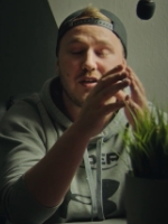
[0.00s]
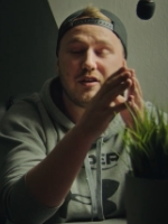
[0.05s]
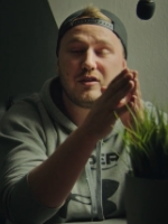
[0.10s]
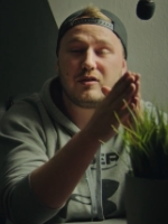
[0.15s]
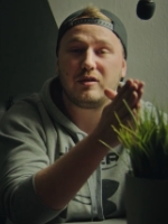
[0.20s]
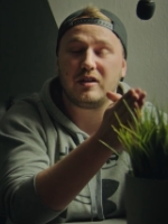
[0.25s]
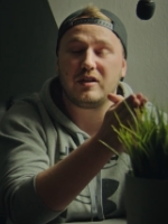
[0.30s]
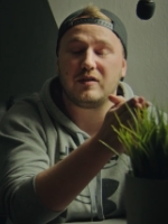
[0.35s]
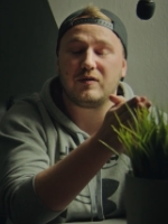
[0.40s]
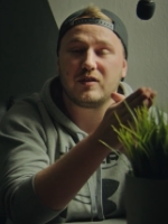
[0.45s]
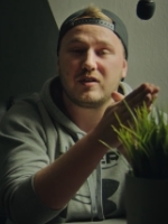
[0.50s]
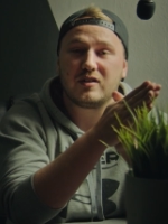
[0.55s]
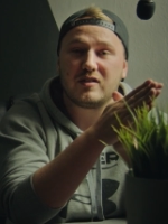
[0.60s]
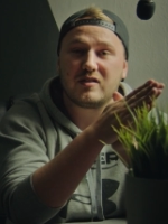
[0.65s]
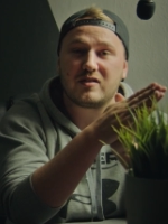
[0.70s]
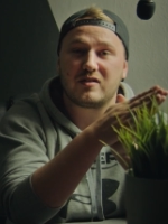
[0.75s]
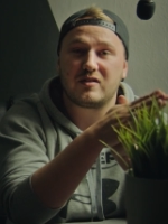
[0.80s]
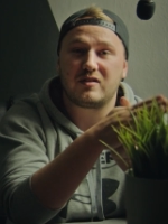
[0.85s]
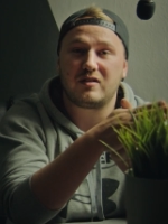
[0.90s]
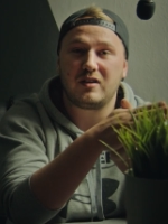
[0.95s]
to even
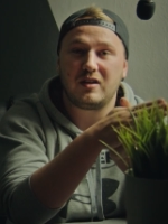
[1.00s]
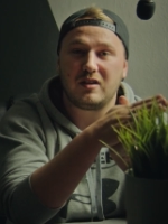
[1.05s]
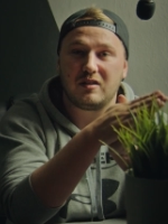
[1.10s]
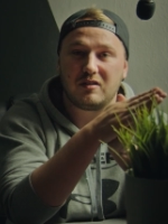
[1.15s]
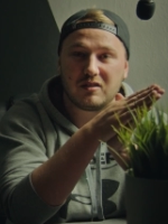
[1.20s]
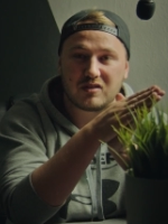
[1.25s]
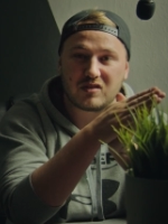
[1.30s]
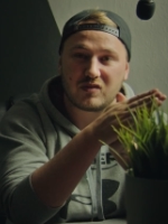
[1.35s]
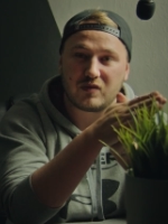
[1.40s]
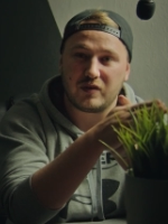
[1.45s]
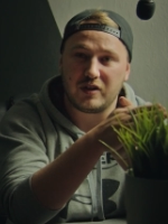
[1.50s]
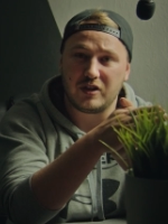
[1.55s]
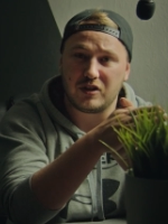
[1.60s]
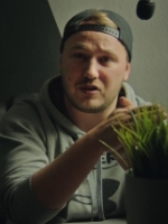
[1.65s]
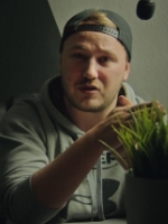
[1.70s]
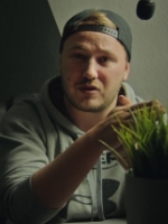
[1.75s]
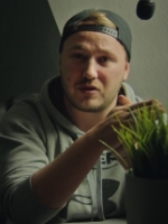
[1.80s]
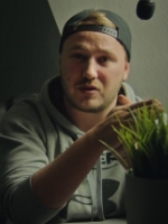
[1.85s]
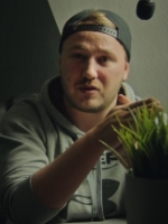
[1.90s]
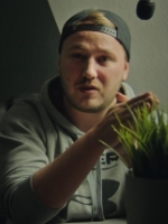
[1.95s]
see this
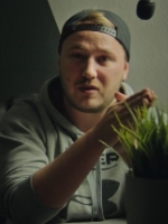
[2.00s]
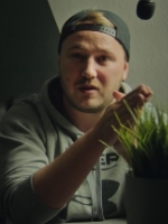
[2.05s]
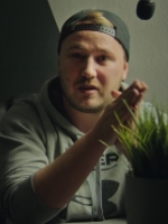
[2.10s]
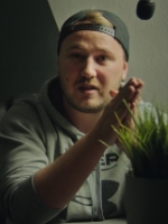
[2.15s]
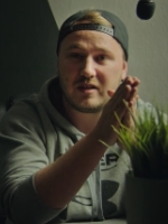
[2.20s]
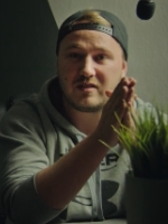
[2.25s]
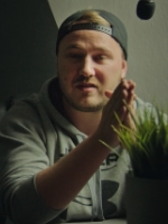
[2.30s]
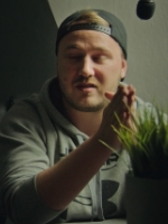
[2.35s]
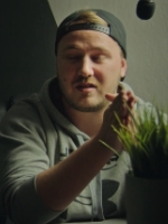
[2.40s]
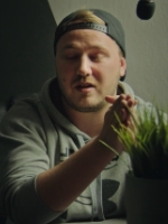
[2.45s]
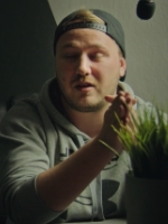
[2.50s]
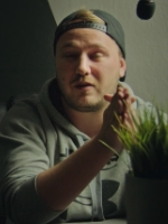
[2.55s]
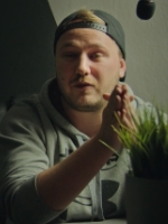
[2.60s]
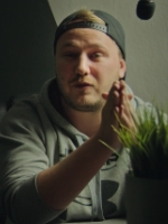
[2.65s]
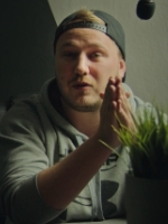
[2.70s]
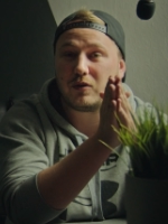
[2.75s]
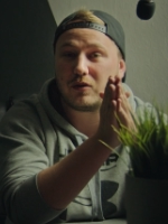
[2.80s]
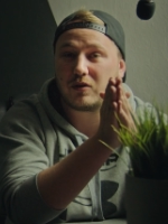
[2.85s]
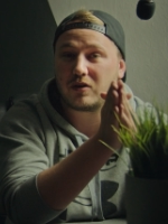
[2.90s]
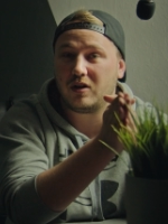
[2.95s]
feature inside
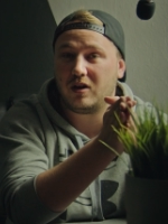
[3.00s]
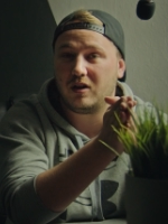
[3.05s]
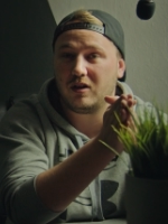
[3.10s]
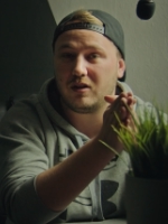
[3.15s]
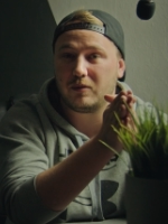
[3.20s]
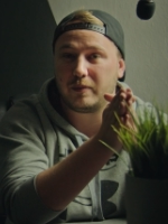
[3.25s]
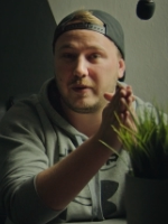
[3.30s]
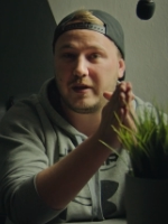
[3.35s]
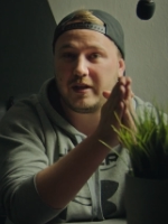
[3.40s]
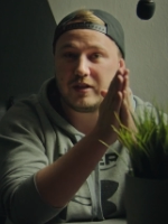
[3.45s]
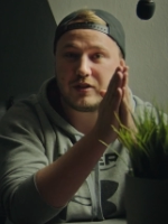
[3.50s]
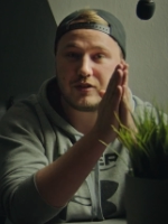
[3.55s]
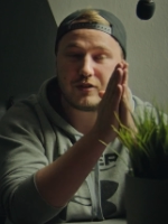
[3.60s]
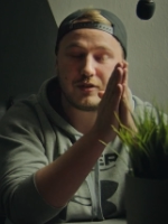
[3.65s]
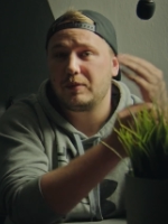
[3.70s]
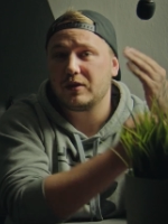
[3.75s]
of your color page.